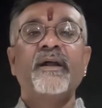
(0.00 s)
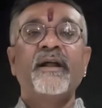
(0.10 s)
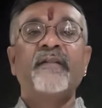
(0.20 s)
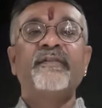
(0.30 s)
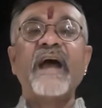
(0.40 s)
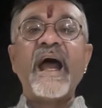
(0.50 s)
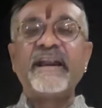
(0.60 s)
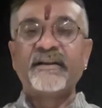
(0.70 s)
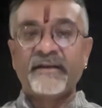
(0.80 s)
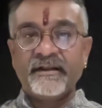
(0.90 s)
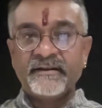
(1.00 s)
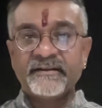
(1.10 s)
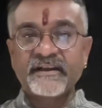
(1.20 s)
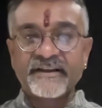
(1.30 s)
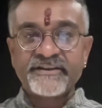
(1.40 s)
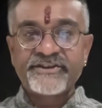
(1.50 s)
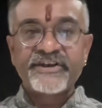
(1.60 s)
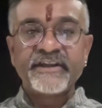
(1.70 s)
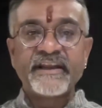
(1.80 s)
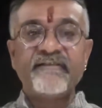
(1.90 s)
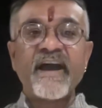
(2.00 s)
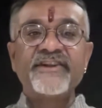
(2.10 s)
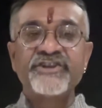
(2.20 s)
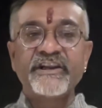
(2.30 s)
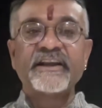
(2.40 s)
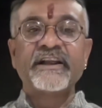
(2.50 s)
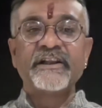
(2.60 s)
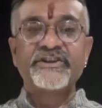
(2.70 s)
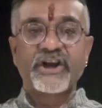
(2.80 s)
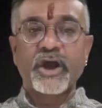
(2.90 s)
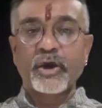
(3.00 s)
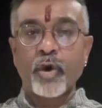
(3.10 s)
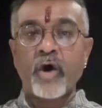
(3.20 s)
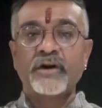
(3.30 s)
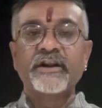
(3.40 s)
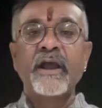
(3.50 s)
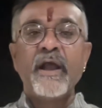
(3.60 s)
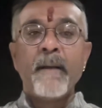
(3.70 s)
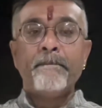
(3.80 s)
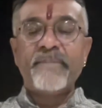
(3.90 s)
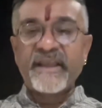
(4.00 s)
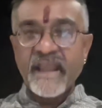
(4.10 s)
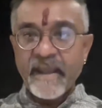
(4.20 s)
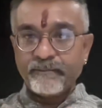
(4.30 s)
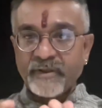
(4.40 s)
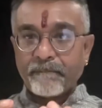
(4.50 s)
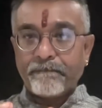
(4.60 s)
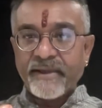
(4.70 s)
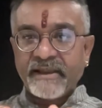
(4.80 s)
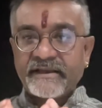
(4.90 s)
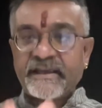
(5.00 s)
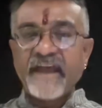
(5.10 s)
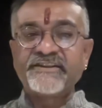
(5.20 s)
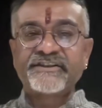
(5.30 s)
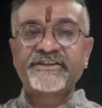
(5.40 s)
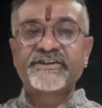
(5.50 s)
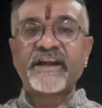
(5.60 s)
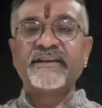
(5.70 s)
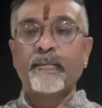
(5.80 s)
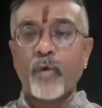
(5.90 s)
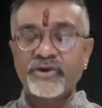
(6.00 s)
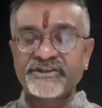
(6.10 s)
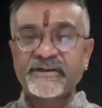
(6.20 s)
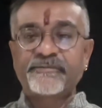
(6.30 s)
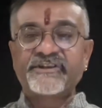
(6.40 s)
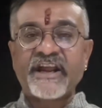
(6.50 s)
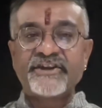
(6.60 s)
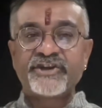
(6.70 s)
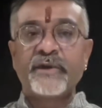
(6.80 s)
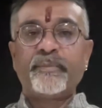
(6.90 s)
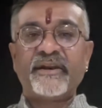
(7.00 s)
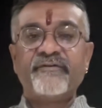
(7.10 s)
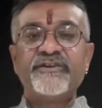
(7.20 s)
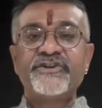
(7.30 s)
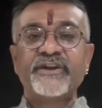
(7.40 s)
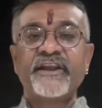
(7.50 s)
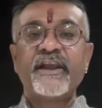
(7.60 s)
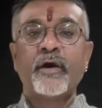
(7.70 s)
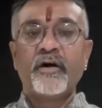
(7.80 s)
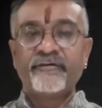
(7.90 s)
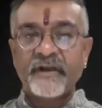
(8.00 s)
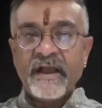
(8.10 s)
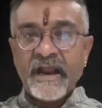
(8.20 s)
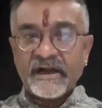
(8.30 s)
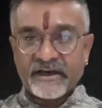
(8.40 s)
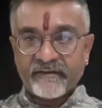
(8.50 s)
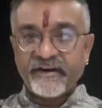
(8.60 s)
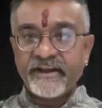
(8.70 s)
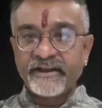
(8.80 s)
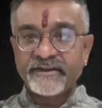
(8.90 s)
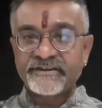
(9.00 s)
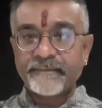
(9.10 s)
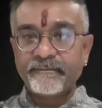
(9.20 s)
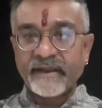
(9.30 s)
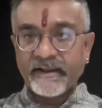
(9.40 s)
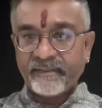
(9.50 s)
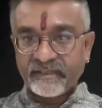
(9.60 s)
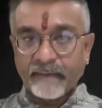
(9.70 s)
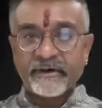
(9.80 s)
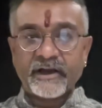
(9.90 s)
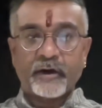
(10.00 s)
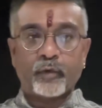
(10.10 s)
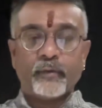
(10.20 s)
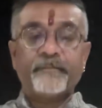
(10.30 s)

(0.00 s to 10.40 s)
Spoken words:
that the Christian evangelical juggernaut became the biggest and the most substantial beneficiary of Dravidianism in Tamil Nadu.